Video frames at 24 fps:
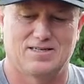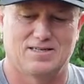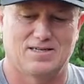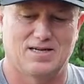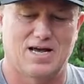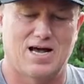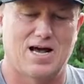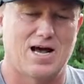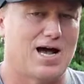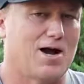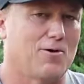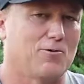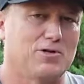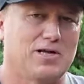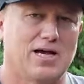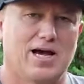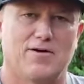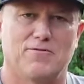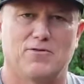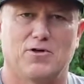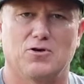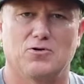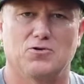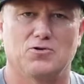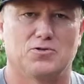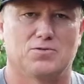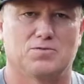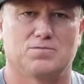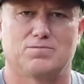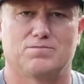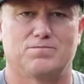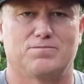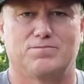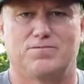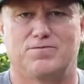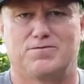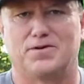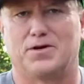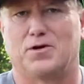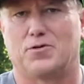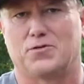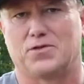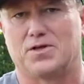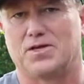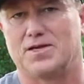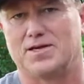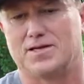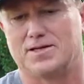I would have those
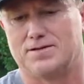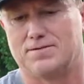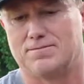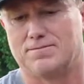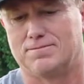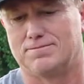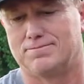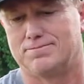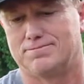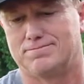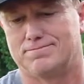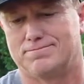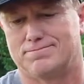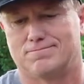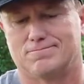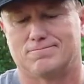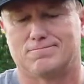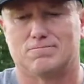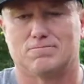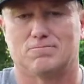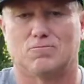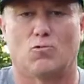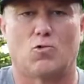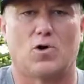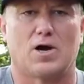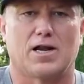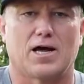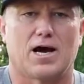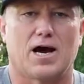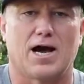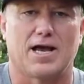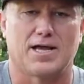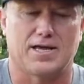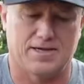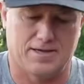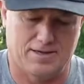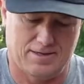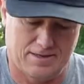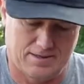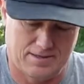filthy in one hike.